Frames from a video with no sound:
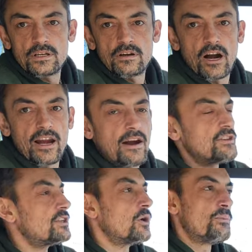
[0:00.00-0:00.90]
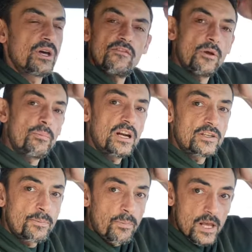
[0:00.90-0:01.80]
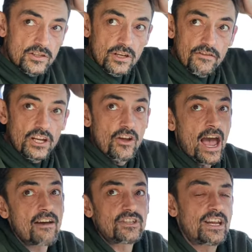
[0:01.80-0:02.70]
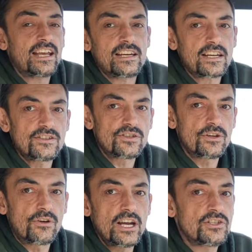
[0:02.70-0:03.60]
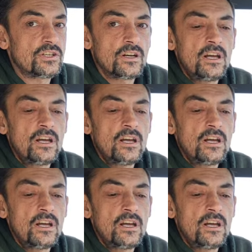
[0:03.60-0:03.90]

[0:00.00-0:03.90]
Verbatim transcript: right? Every single bit of it. But it's, it's stuff that you have to take into consideration,